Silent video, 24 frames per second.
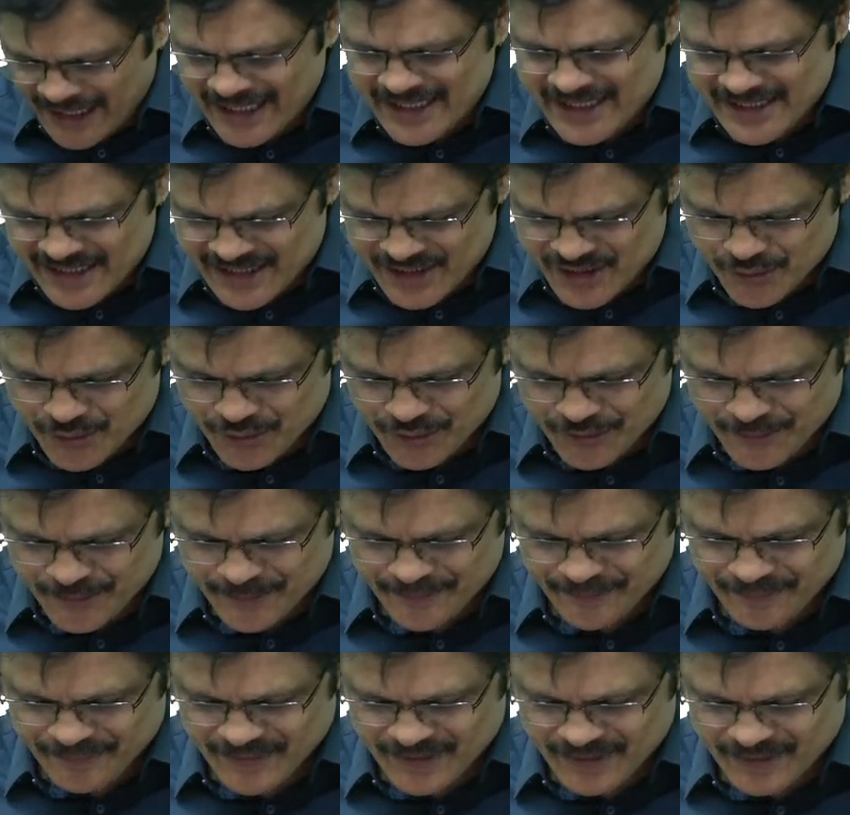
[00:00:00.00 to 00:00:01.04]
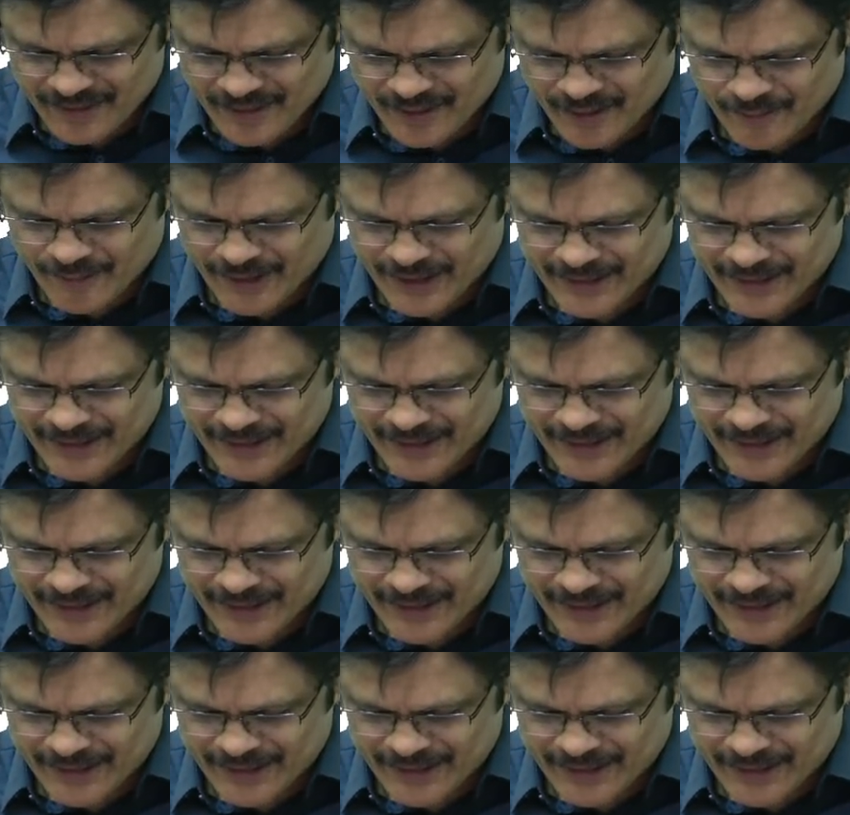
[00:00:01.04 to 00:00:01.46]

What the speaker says: I'll just show you. Don't worry.